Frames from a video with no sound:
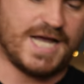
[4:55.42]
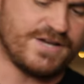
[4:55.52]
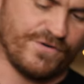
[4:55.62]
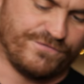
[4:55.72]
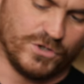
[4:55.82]
It's
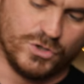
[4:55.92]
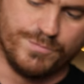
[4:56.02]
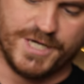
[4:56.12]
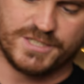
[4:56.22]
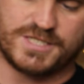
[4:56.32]
kind of a
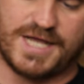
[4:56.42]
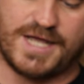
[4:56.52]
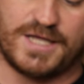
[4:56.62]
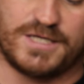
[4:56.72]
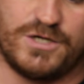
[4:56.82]

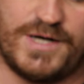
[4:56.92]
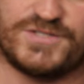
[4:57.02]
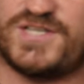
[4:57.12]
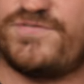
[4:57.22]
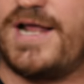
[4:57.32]
voluminous, you
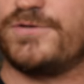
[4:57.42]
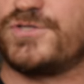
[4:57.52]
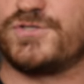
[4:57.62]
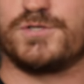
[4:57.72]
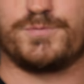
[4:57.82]
know, at 7
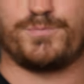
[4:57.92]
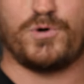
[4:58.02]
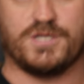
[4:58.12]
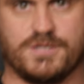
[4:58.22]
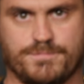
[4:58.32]
ounces is
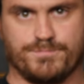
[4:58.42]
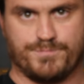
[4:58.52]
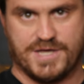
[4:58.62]
a pretty